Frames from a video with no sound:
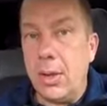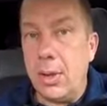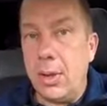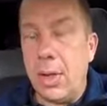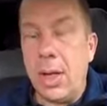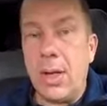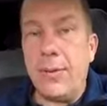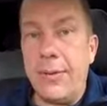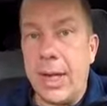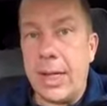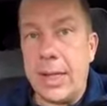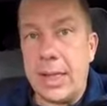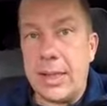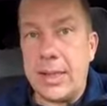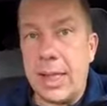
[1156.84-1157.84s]
None of
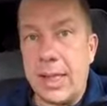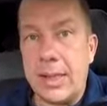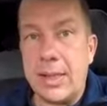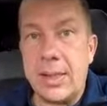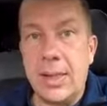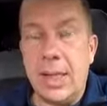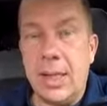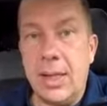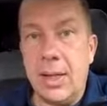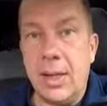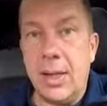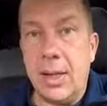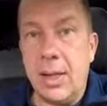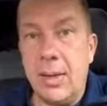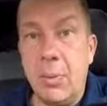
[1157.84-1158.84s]
that exists in
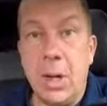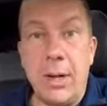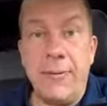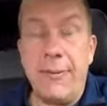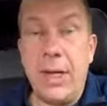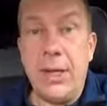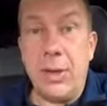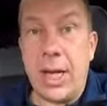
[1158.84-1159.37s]
Model 3.